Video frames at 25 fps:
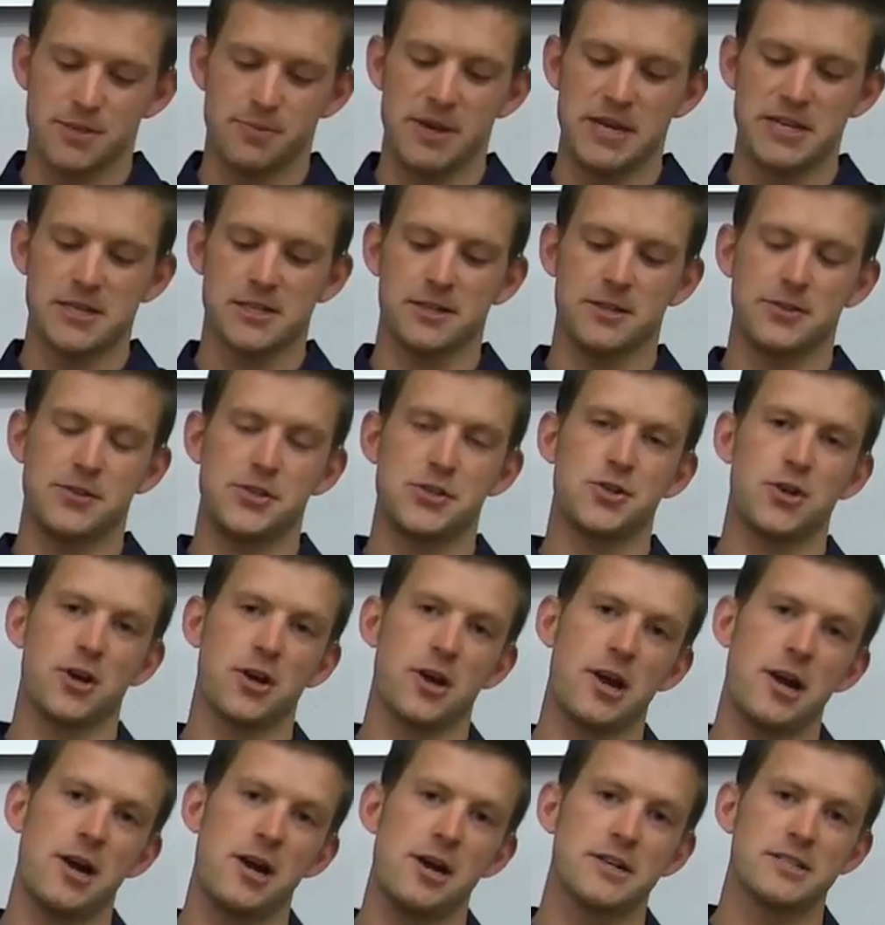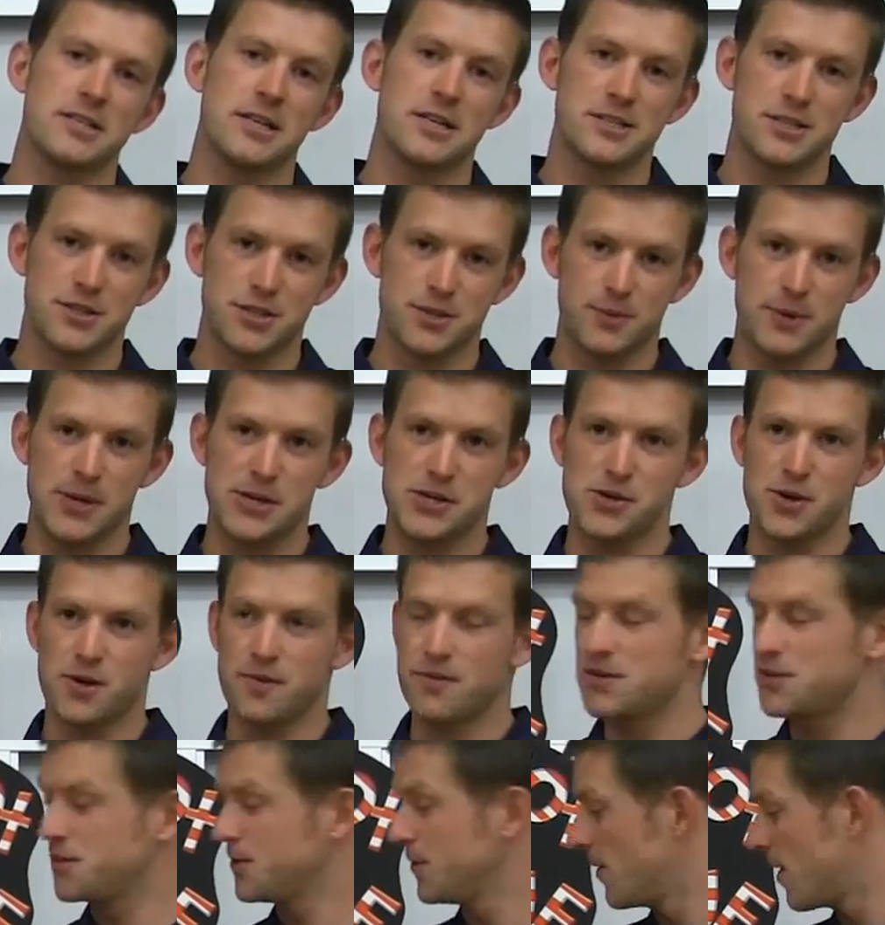So basically the trigger here sends a switch
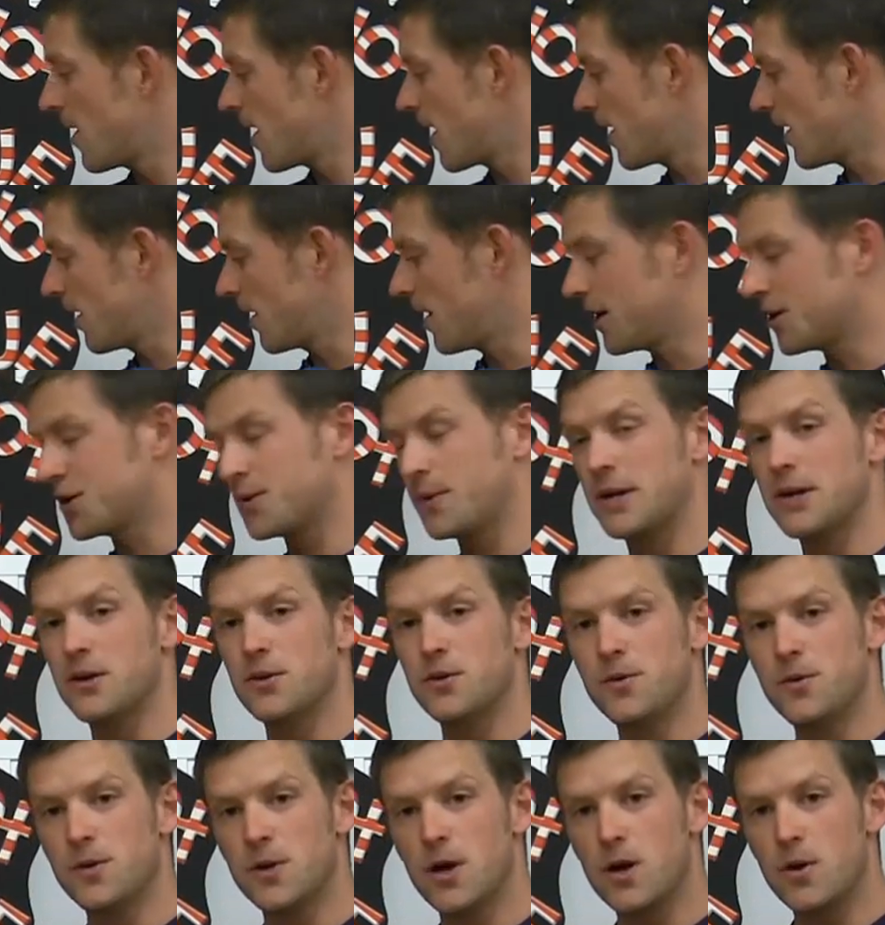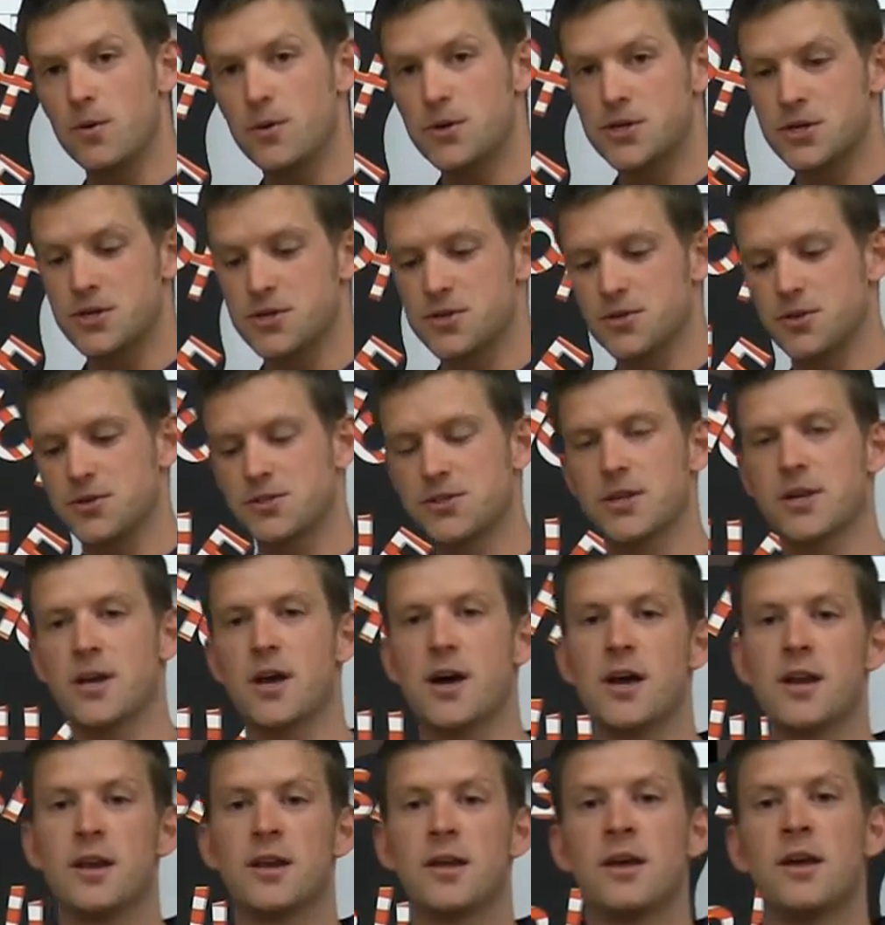over to our Arduino Uno, which controls the
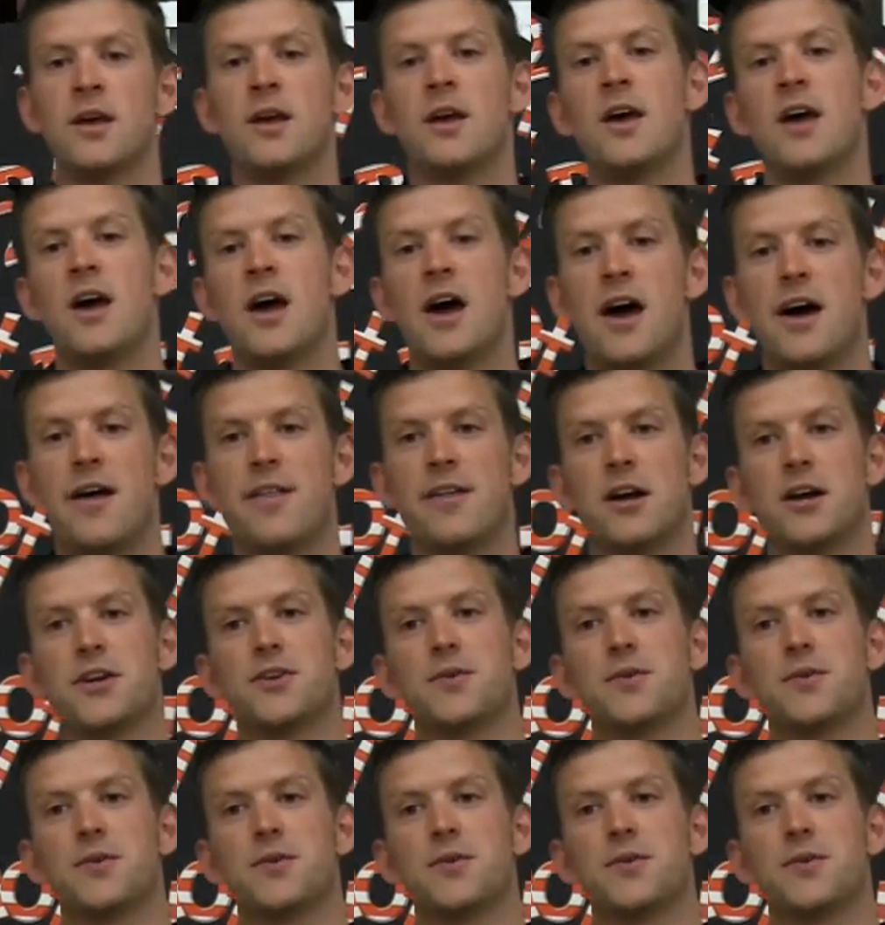gun. The